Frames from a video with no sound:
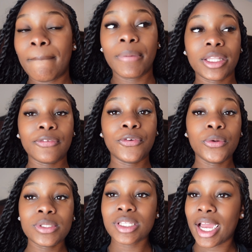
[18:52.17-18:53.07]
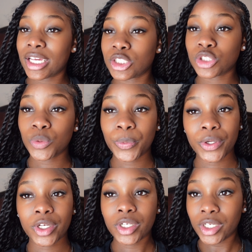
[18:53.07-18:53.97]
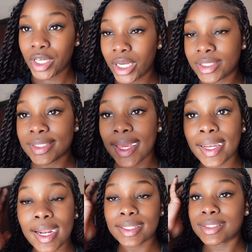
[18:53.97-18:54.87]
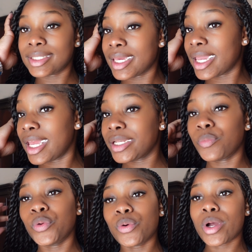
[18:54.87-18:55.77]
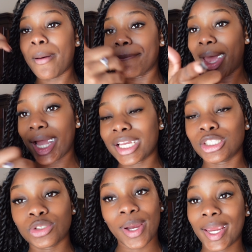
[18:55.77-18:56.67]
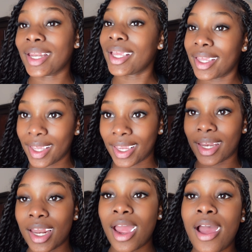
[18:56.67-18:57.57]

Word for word: But the food was like super good, ten out of ten. We'll come back and try it again.